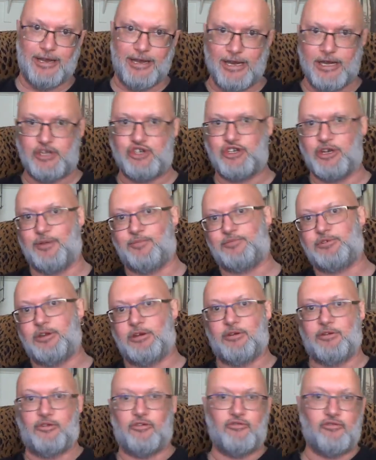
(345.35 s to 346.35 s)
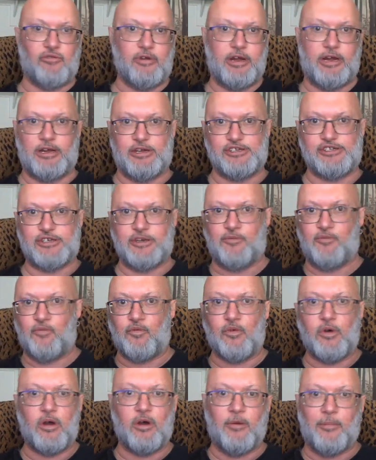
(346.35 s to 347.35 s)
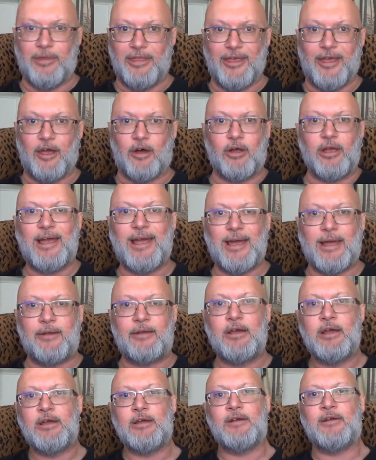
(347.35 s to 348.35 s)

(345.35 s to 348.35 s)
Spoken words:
Egypt and Greece and Rome, and they all had